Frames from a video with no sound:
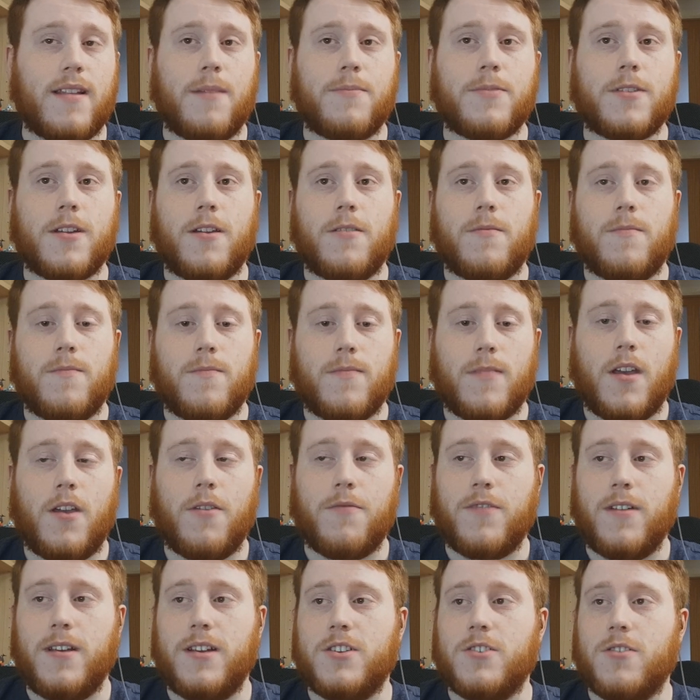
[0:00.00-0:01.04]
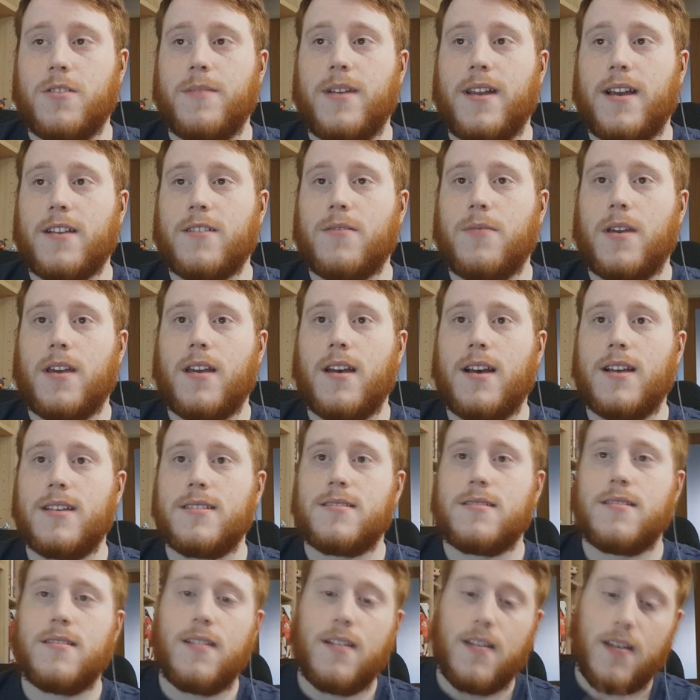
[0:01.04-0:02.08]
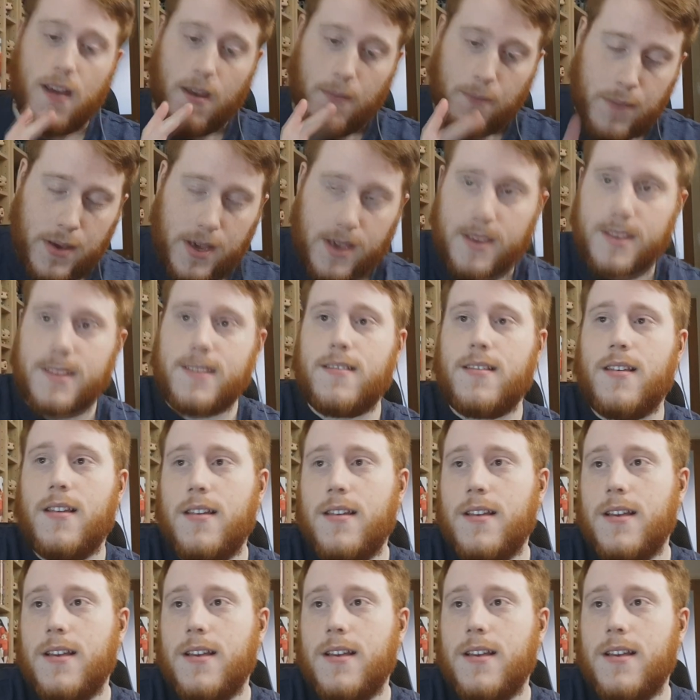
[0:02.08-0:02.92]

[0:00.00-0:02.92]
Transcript: episode. Hopefully you join me next week, guys, and peace.